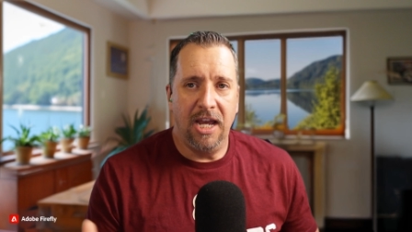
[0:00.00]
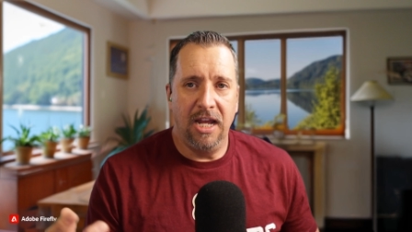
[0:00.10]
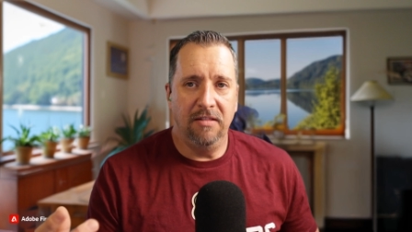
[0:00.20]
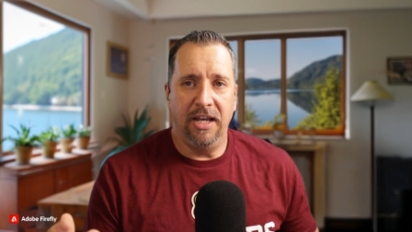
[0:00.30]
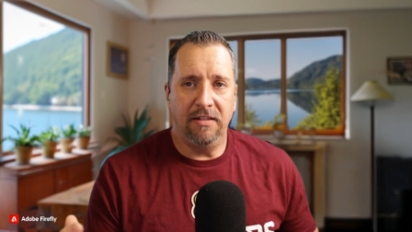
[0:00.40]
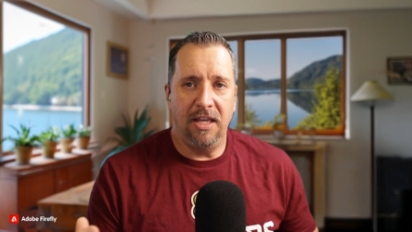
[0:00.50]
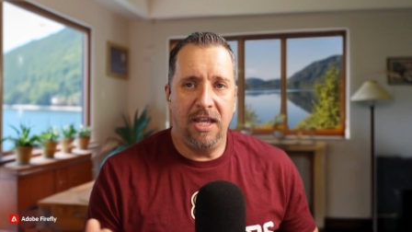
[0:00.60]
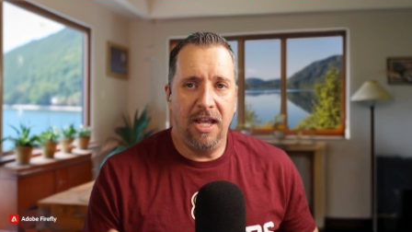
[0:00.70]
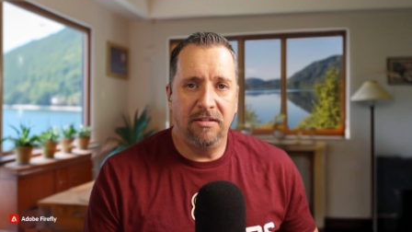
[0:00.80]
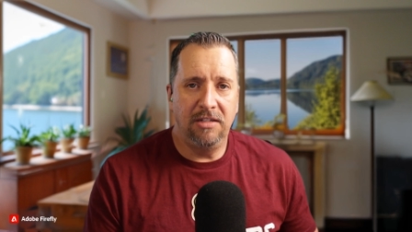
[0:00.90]
And like they
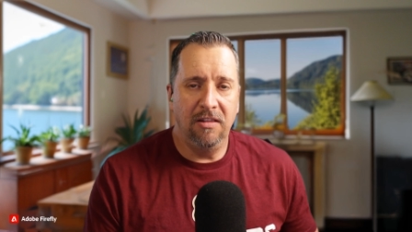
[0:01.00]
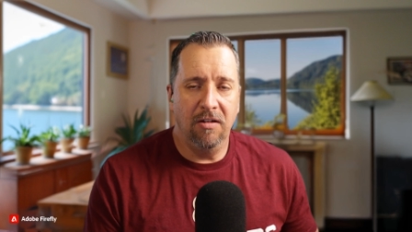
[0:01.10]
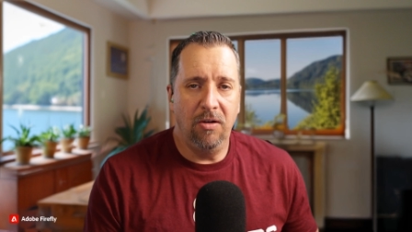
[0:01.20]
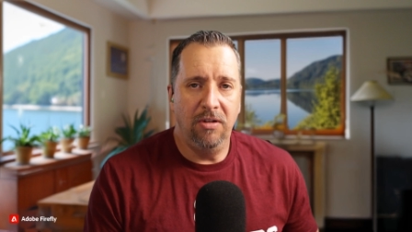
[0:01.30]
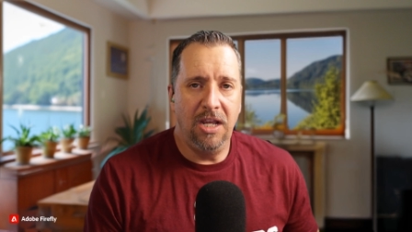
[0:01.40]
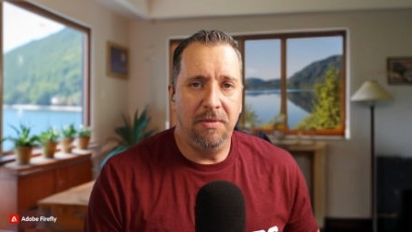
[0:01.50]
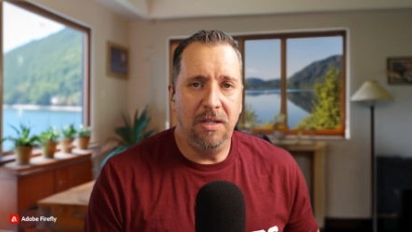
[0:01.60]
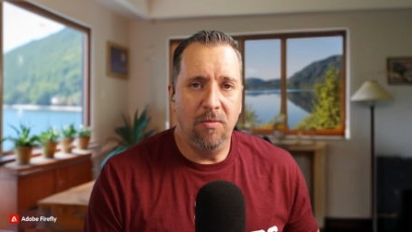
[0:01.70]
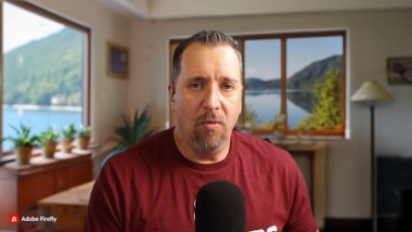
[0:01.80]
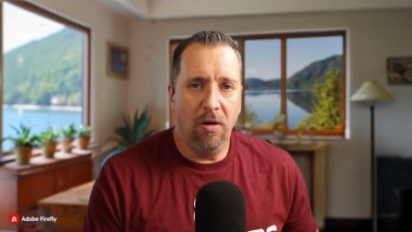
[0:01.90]
can't say their own name
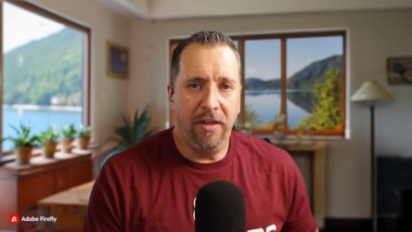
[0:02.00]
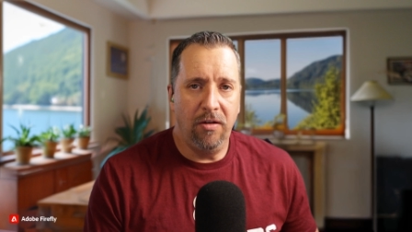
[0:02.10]
anymore and